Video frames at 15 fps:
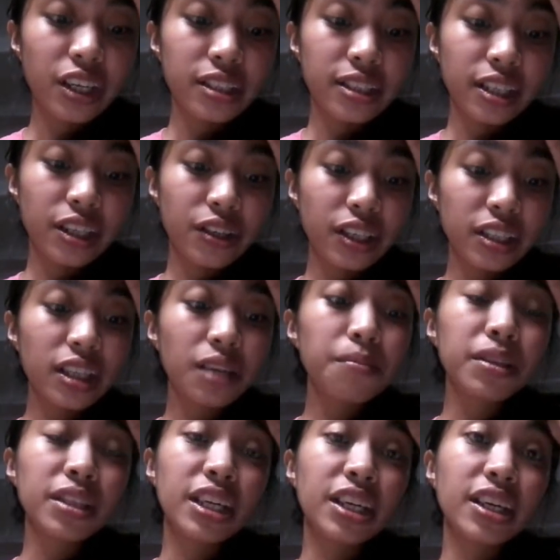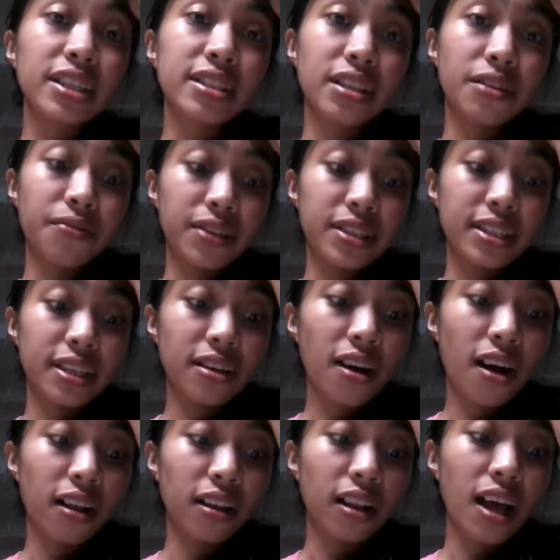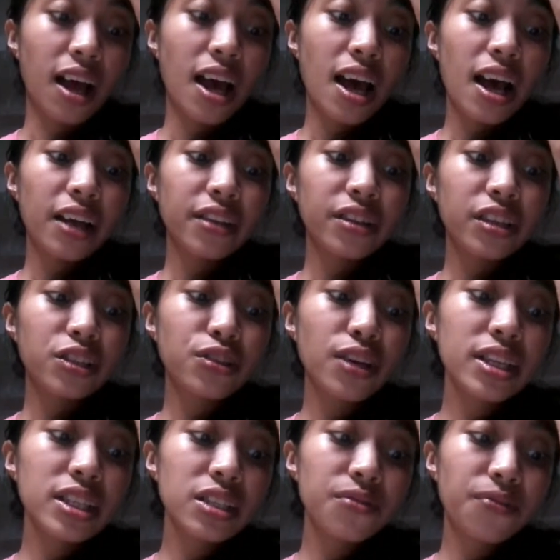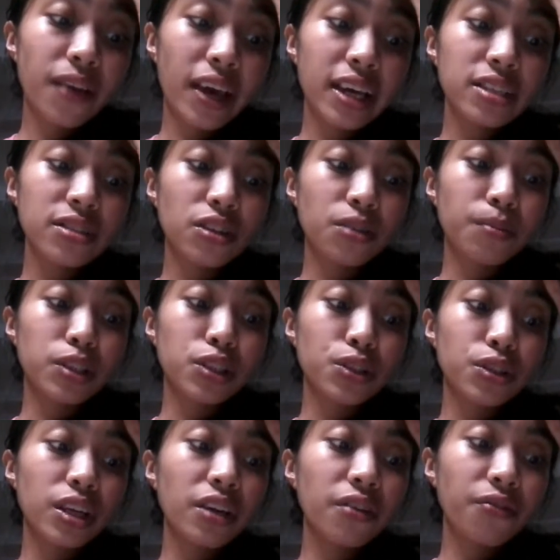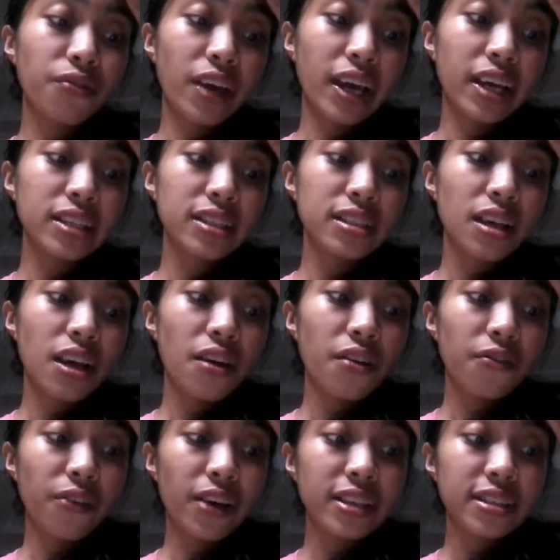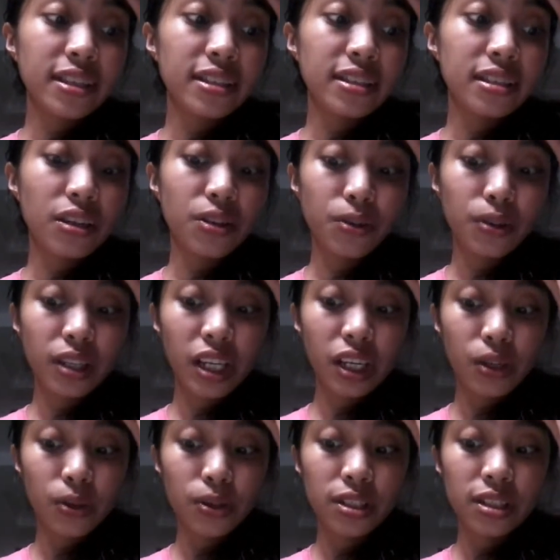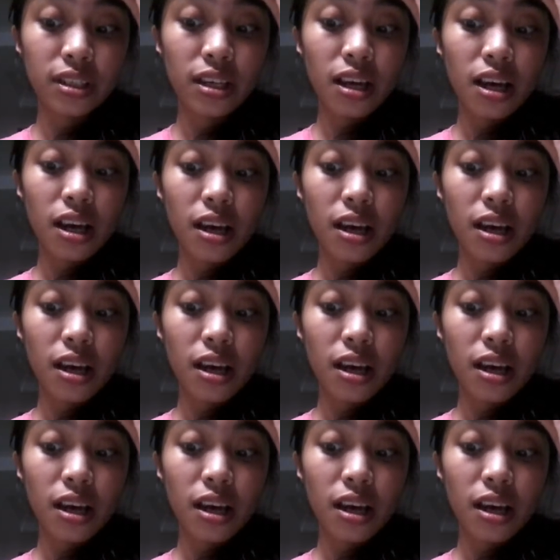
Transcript: secreted materials in vesicle. The trans phase or maturing phase faces the nucleus